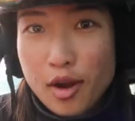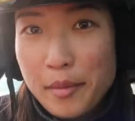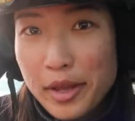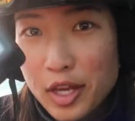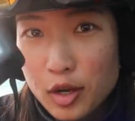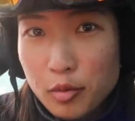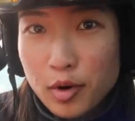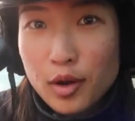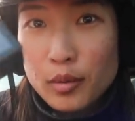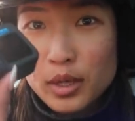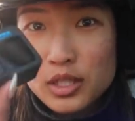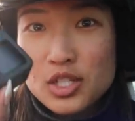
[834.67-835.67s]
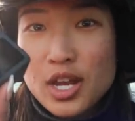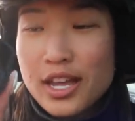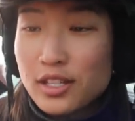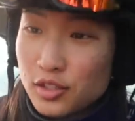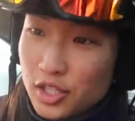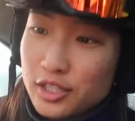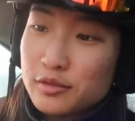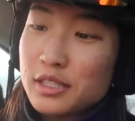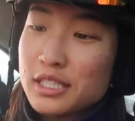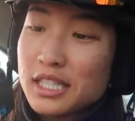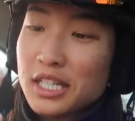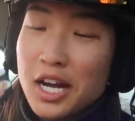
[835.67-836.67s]
my GoPro, which I just
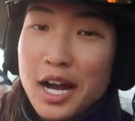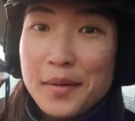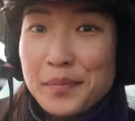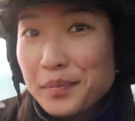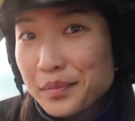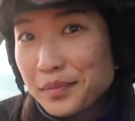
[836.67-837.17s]
recently got